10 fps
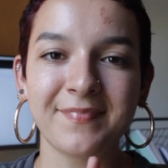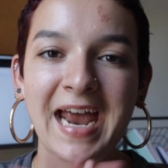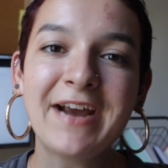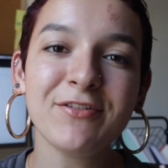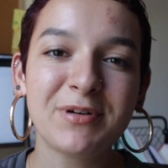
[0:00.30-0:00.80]

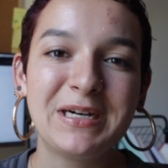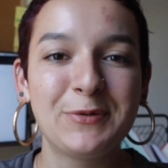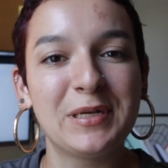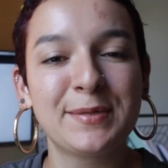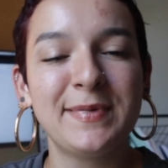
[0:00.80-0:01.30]
Hi everyone,
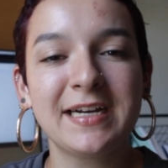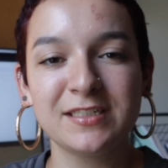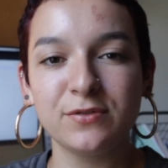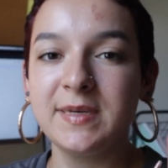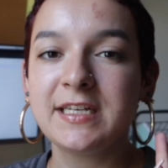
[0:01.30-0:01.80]
welcome back
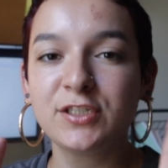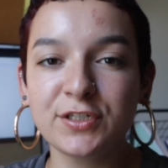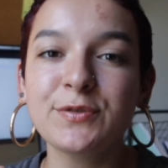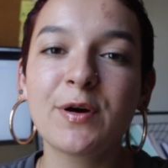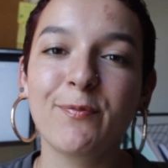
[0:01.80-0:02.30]
to week
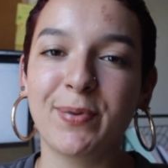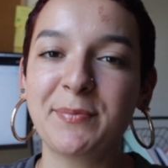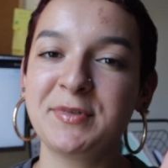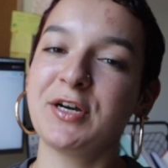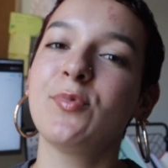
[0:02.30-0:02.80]
2 of
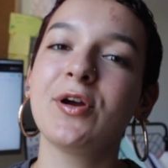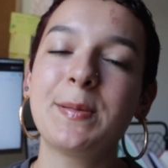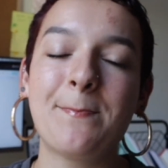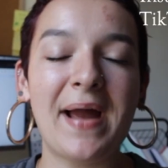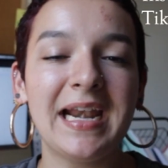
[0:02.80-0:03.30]

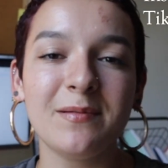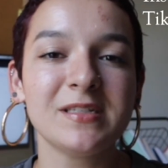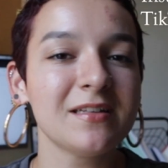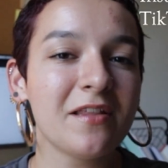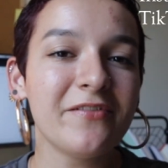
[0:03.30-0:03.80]
Preptober. My name
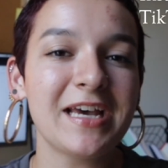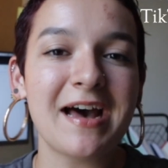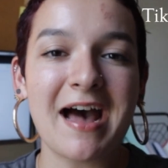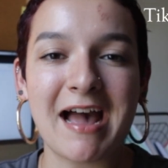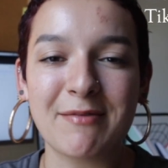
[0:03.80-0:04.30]
is
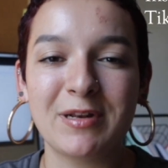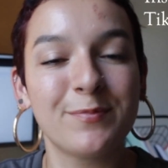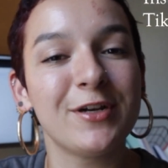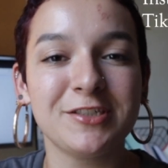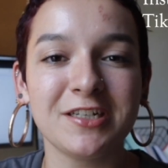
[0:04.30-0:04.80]
Olivia, I am an
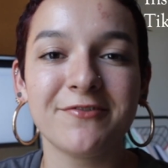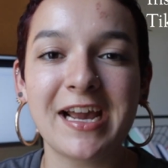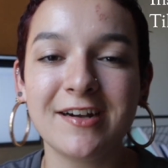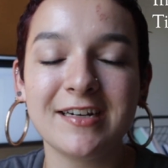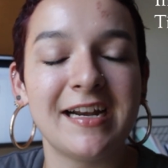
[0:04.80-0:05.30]
emerging
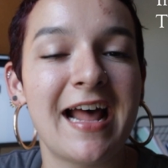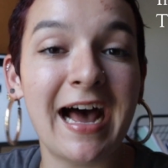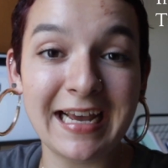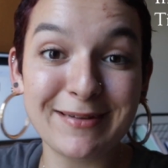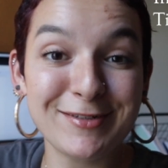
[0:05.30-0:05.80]
writer, and
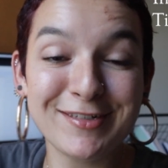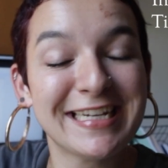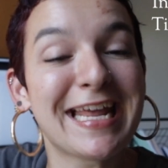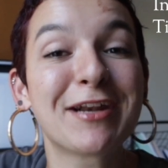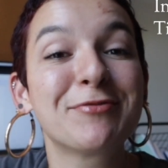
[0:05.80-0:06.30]
I am
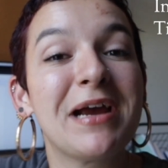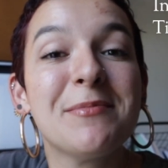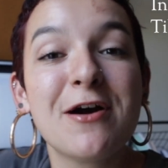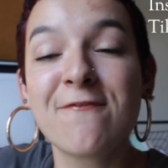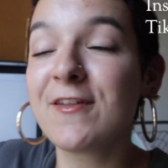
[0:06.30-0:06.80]
doing
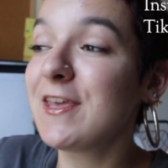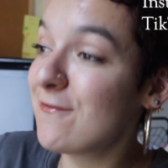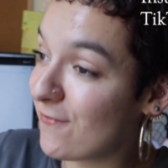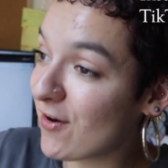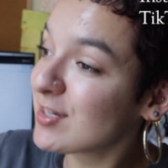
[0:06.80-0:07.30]
NaNoWriMo for the
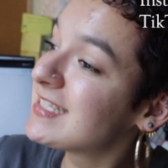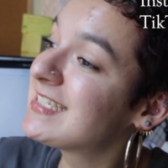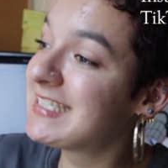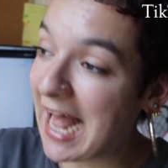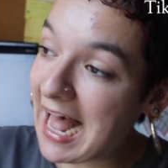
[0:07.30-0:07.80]

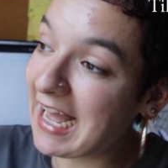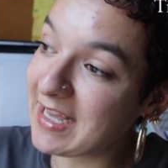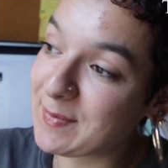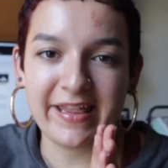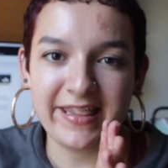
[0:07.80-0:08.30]
first
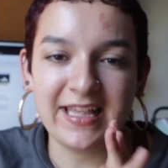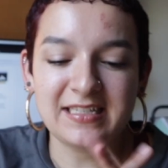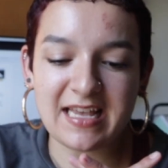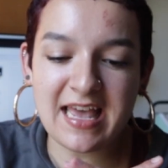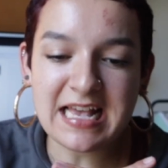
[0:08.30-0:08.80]
time.
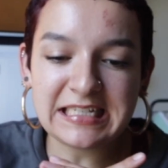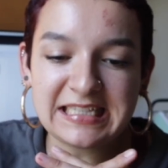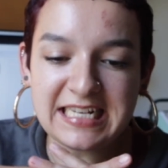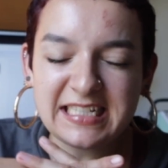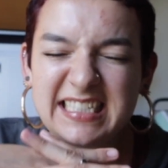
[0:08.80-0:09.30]
This
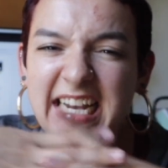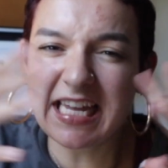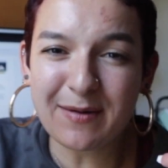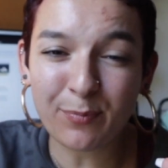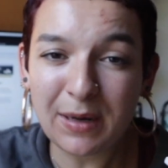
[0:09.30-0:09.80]
is the
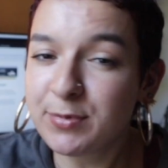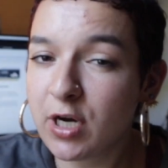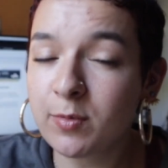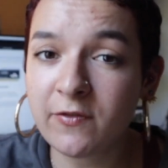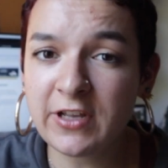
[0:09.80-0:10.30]
second
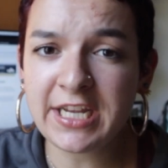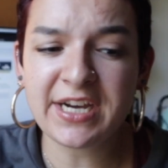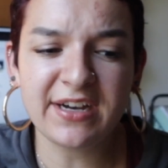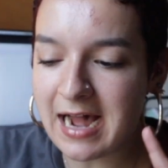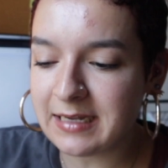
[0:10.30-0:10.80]
Preptober
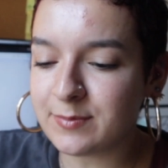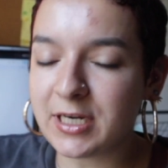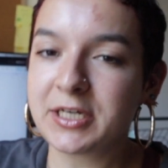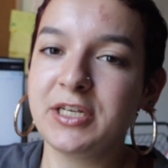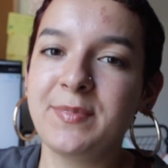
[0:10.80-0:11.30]
video. I am
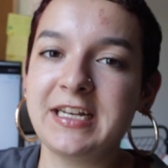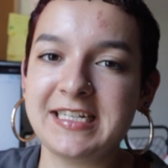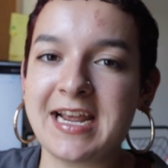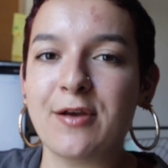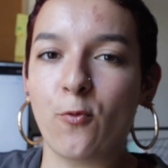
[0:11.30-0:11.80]

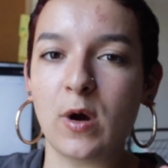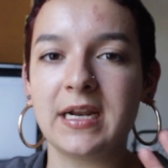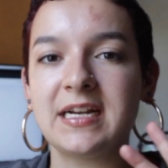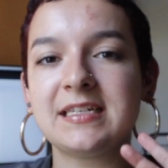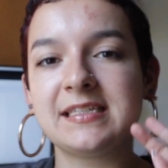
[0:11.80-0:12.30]
documenting what
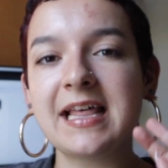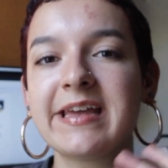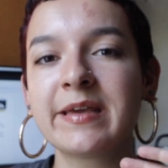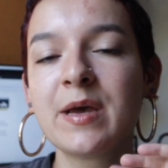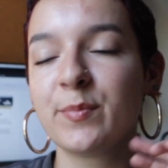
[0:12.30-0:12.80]
it is
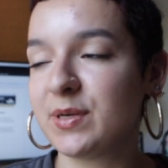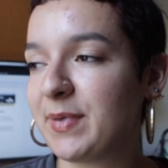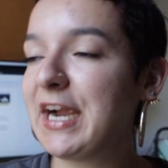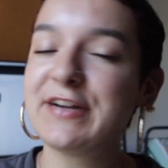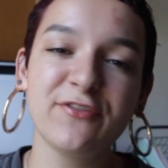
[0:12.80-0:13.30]
like
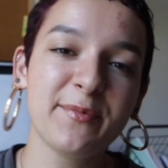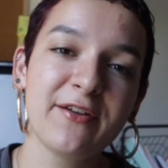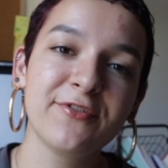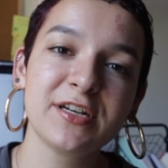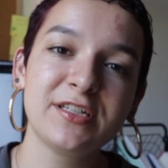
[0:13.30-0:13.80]
preparing for
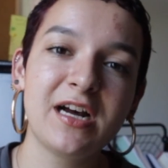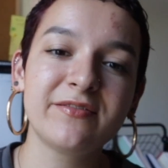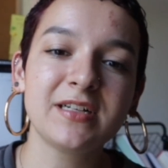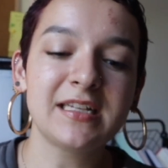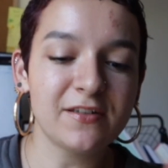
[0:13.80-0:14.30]
my first
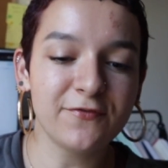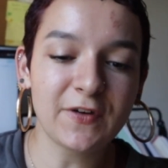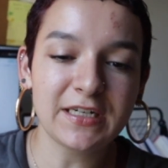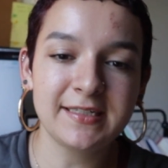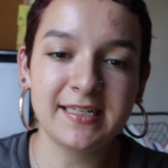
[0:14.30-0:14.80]
novel as a
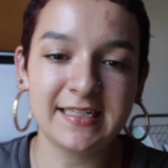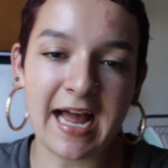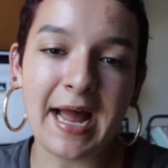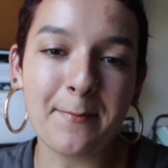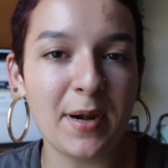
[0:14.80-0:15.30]

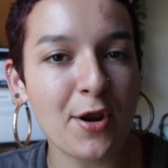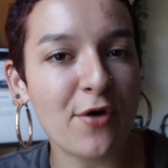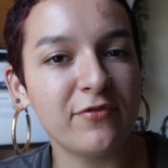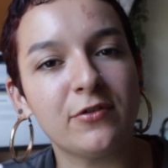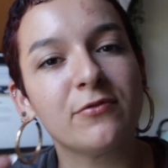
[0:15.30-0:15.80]
first-time
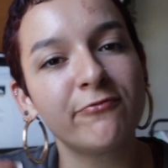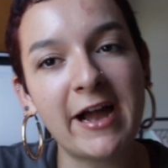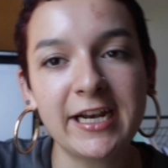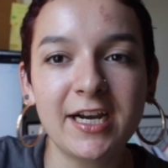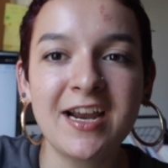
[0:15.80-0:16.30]
novel
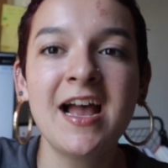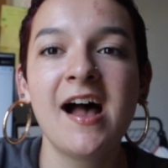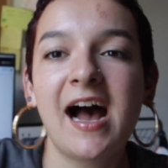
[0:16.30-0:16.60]
writer.